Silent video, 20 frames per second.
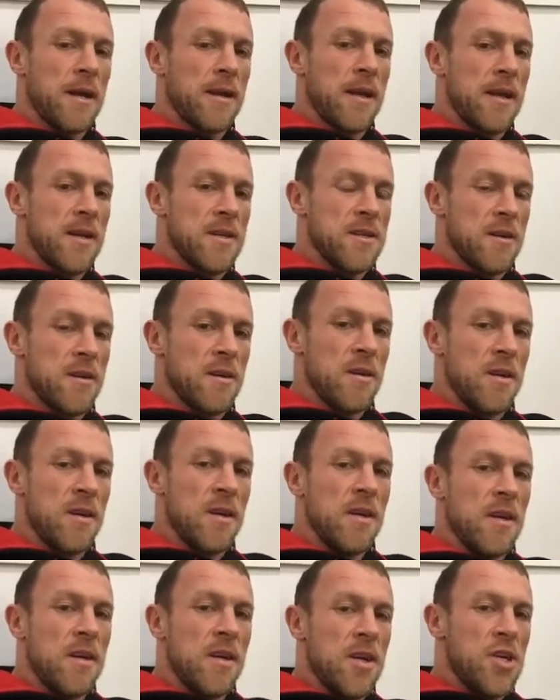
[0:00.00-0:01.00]
That is a
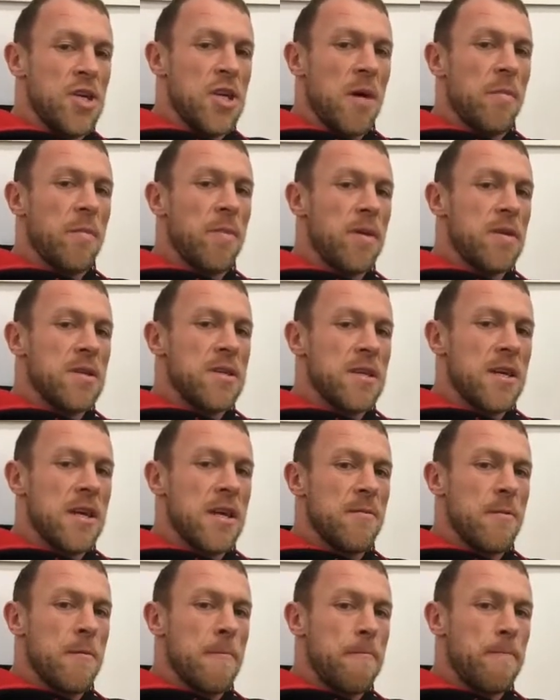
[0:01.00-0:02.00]
champion
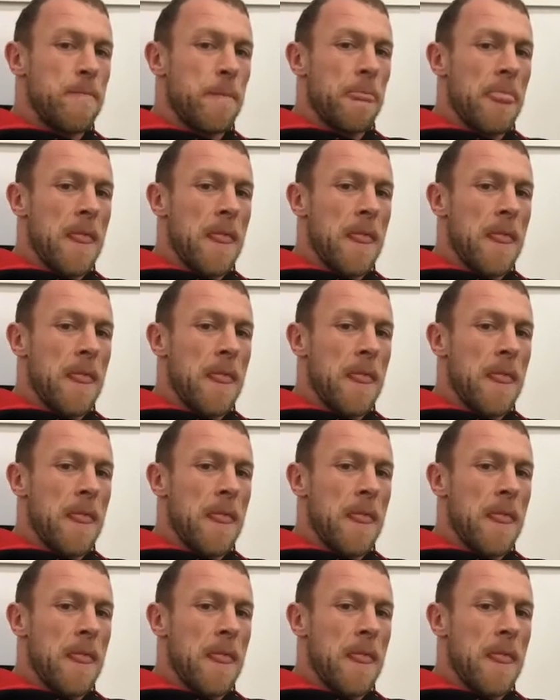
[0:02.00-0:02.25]
team, and